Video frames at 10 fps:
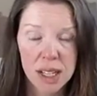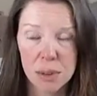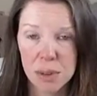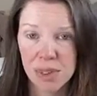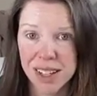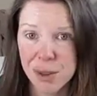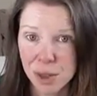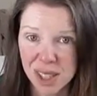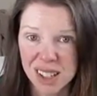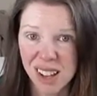It provides a
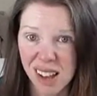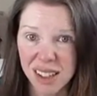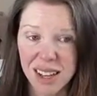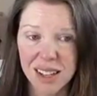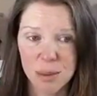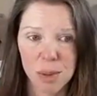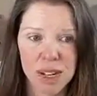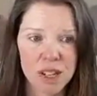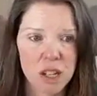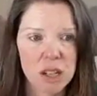really solid
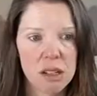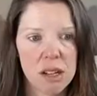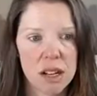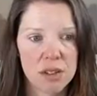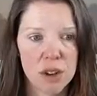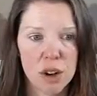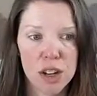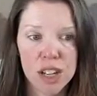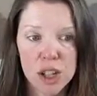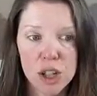explanation of
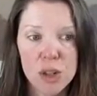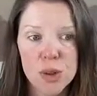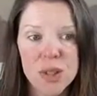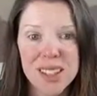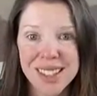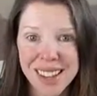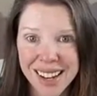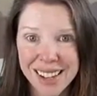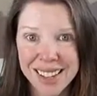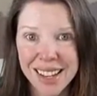current issues,
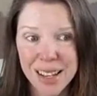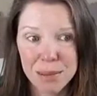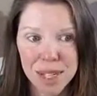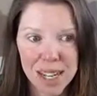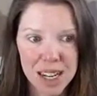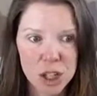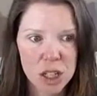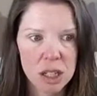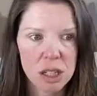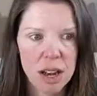science, and
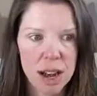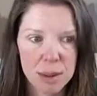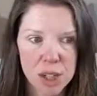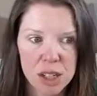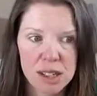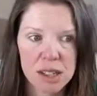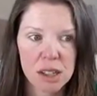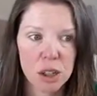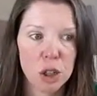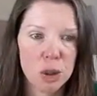mitigation options,
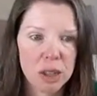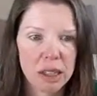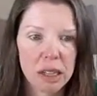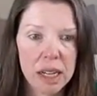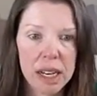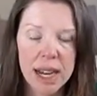including